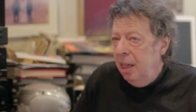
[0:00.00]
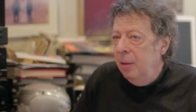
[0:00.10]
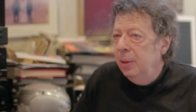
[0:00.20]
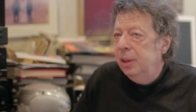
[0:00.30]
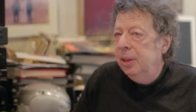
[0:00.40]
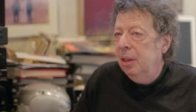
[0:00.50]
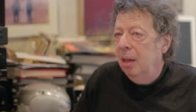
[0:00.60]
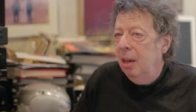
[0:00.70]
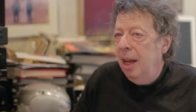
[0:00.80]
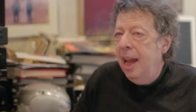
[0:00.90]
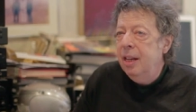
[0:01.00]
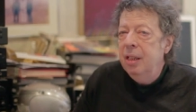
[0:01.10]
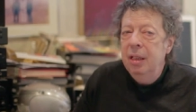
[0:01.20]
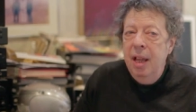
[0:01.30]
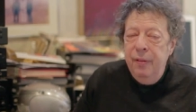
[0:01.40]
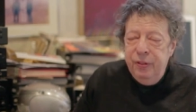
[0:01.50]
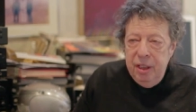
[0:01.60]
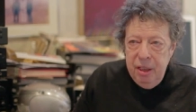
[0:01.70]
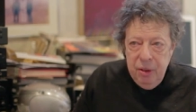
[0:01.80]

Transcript: He was uh, had left